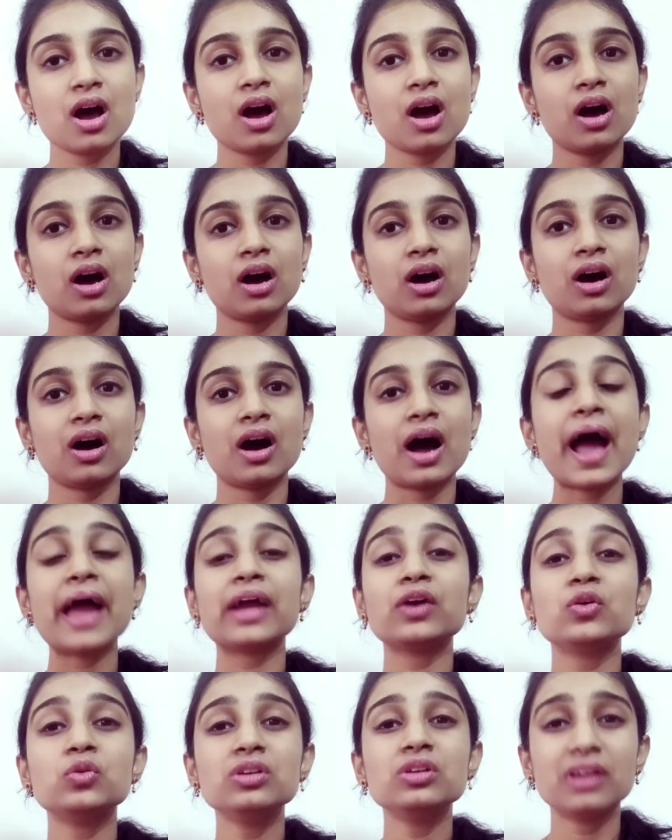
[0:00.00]
I
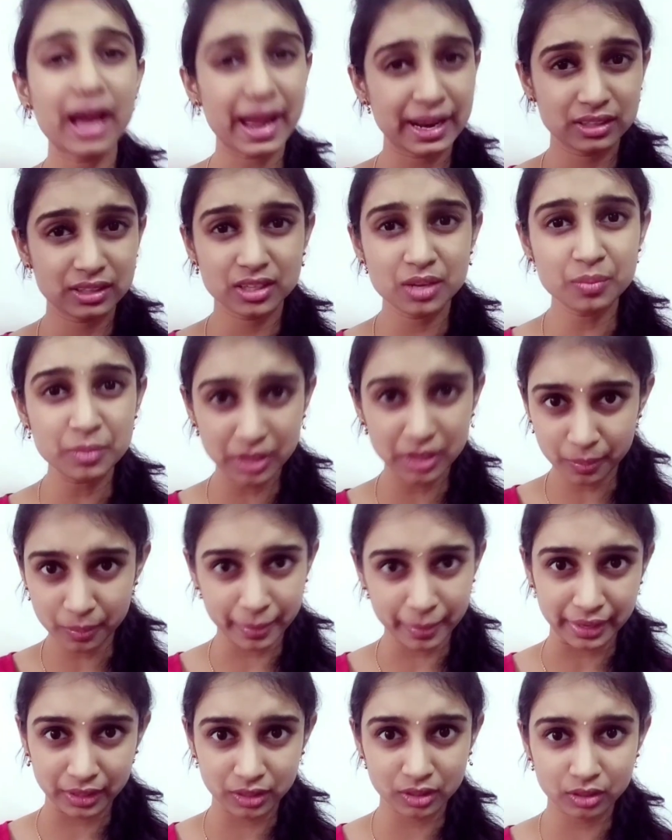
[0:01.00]
could guide them in a
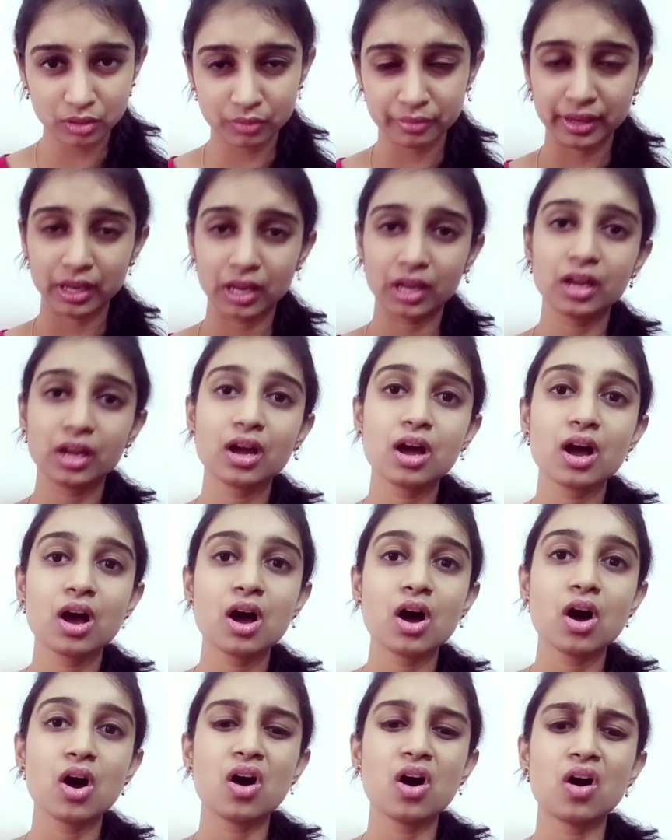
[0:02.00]
better way.
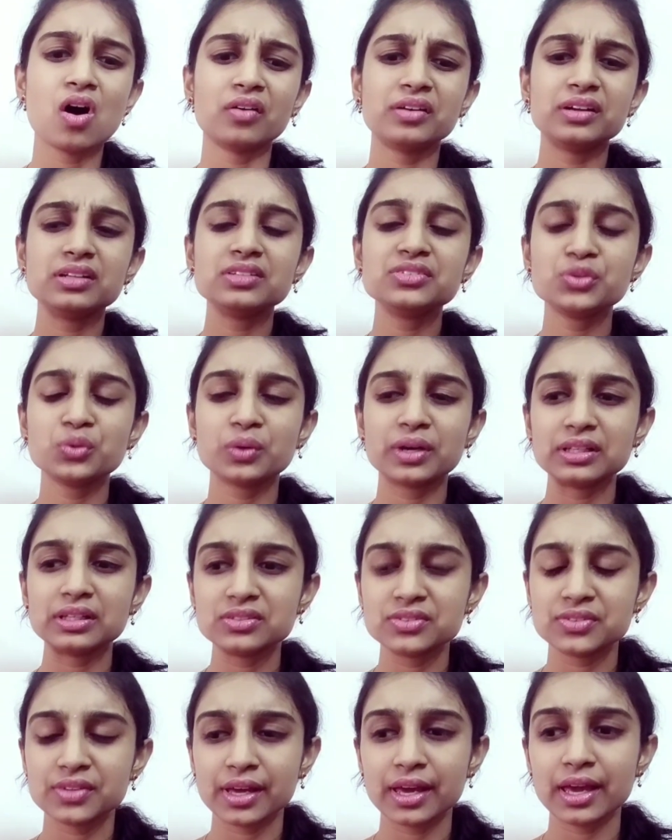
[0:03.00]
Or else you can
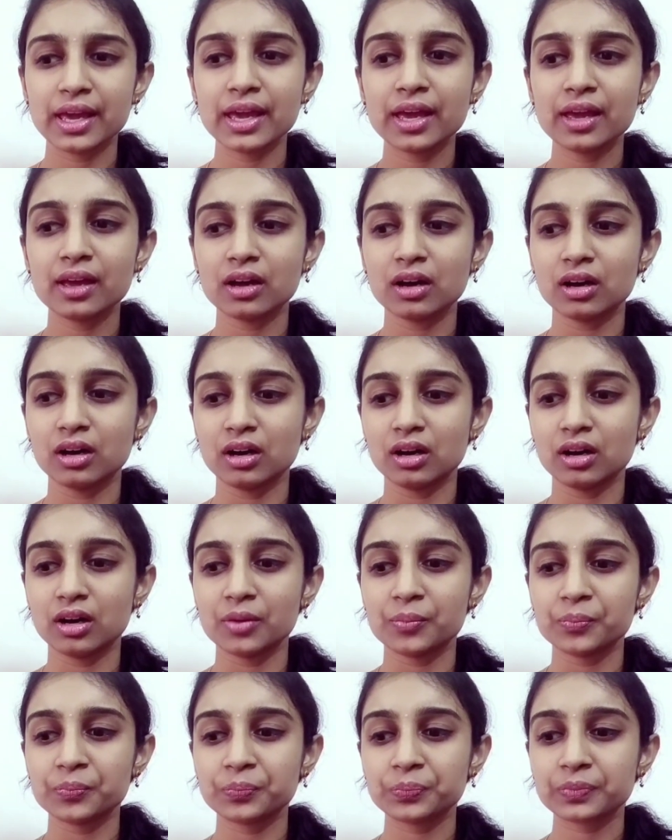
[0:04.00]
say,
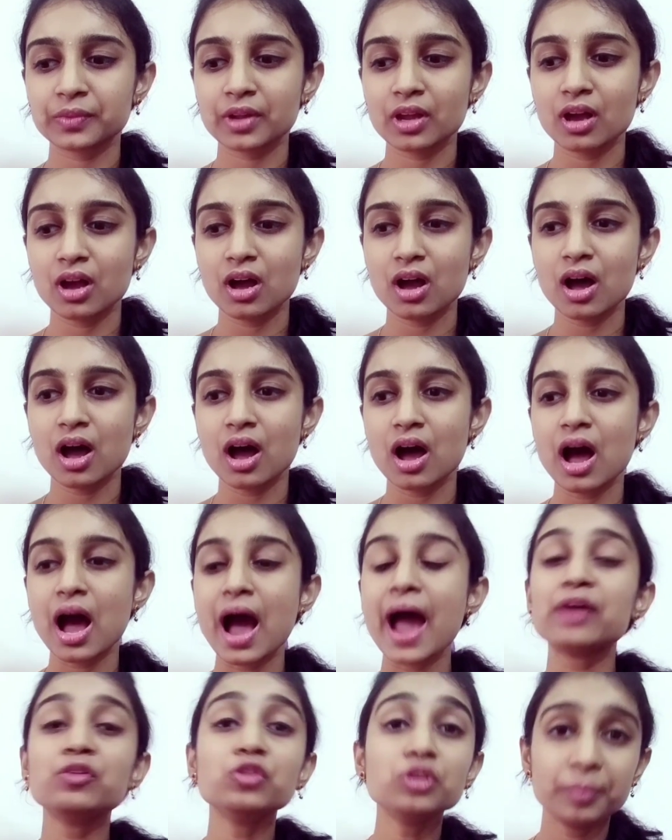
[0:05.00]

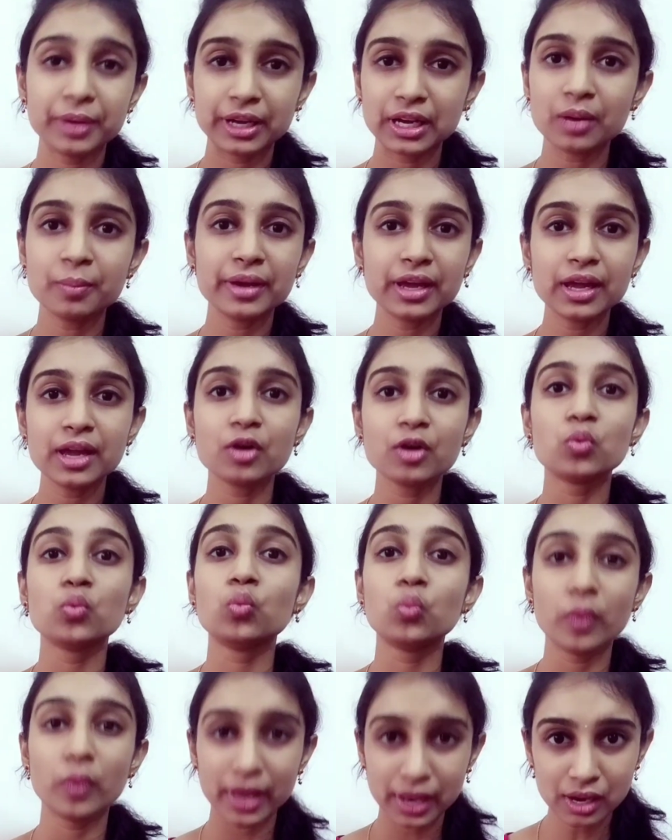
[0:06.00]
I would become a
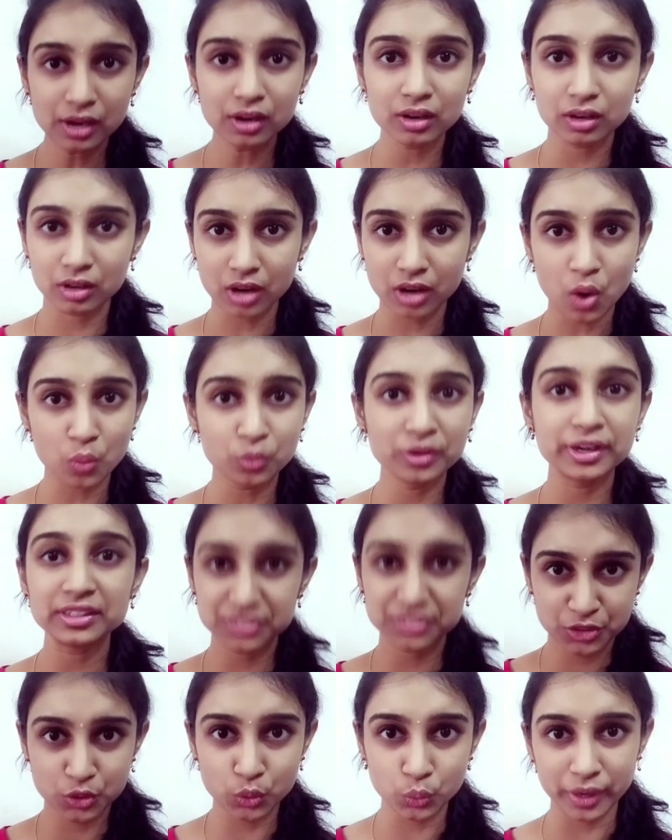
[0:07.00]
well rounded
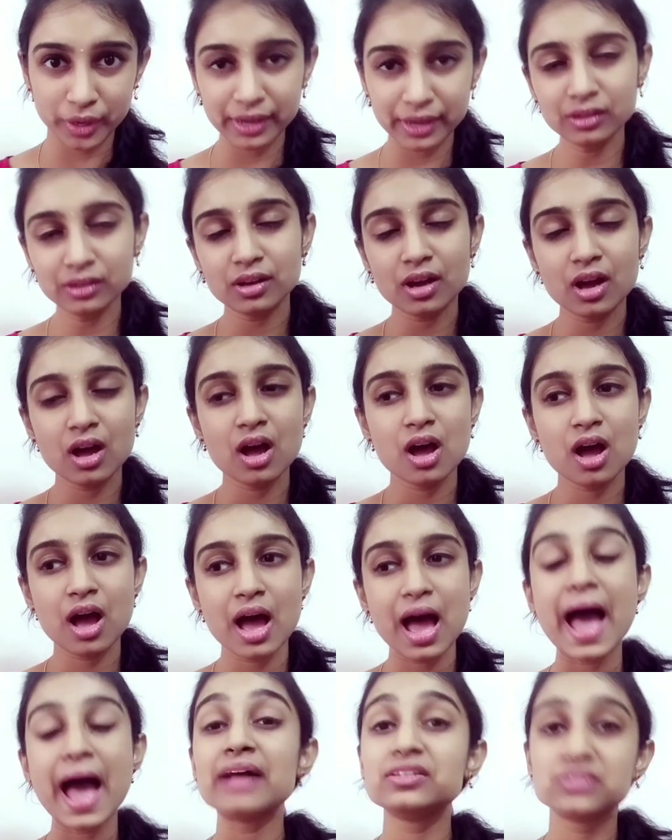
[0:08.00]
student,
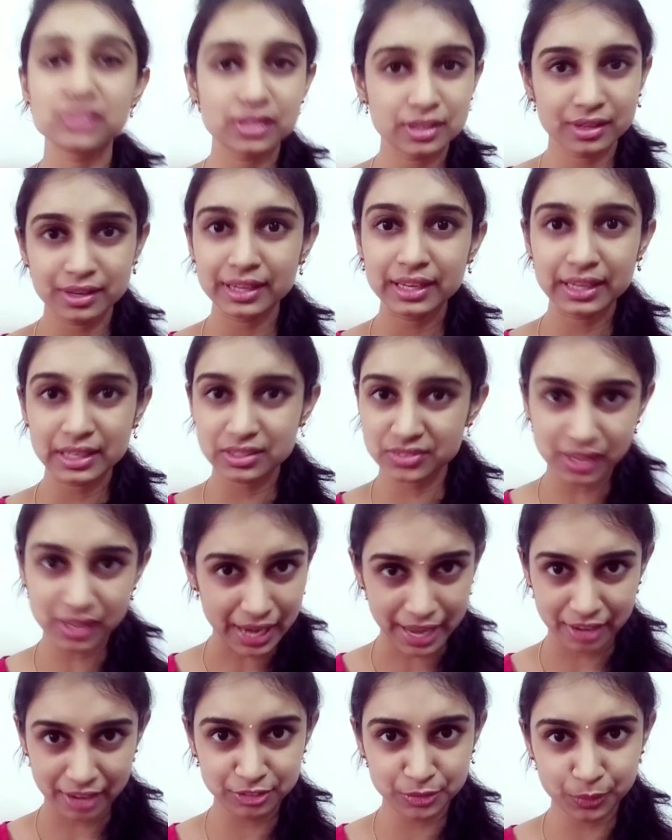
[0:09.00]
as learning is a
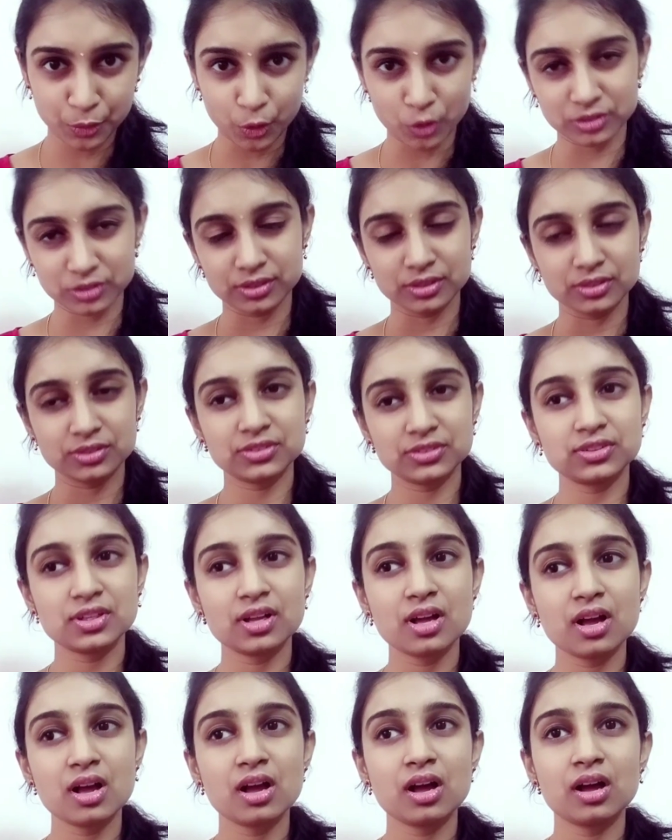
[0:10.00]
life's process,
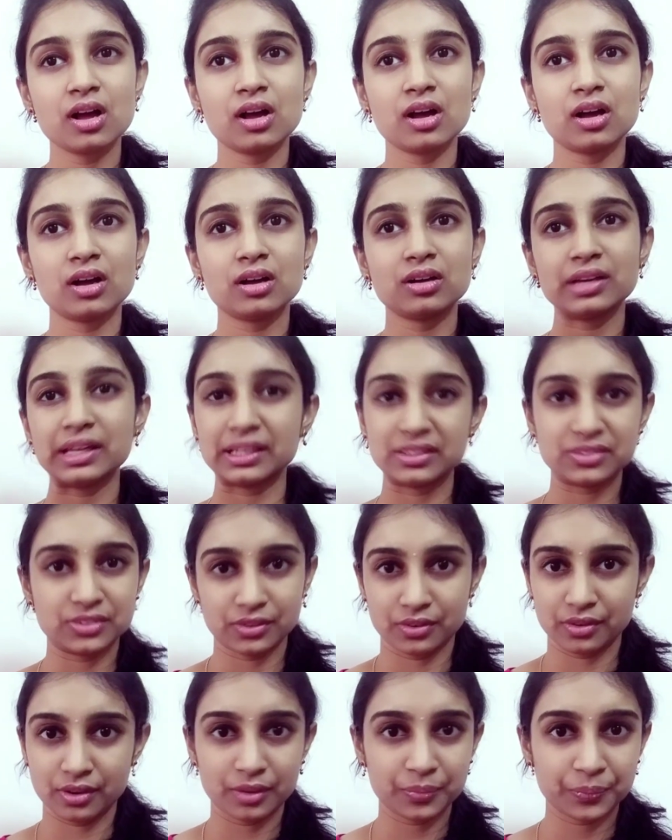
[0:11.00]

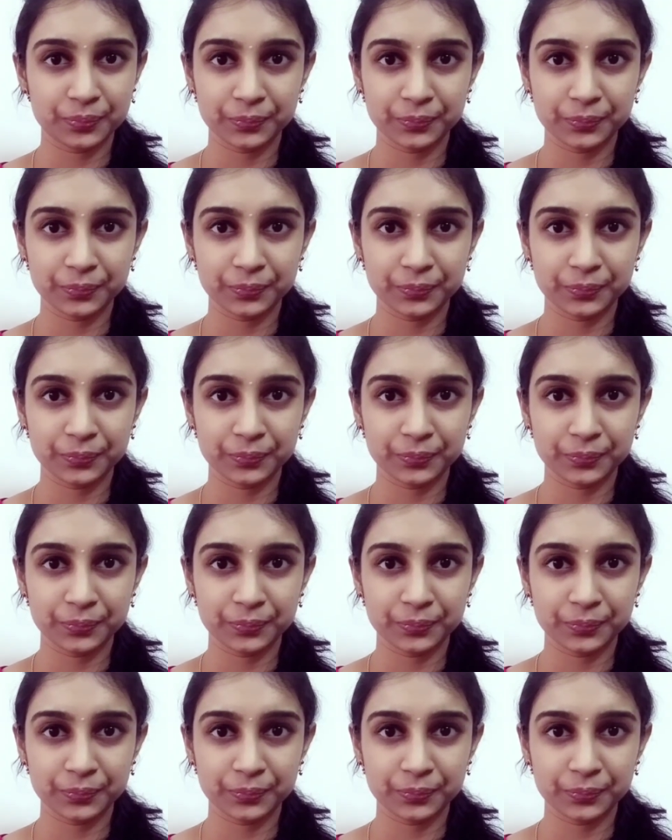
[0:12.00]
etc.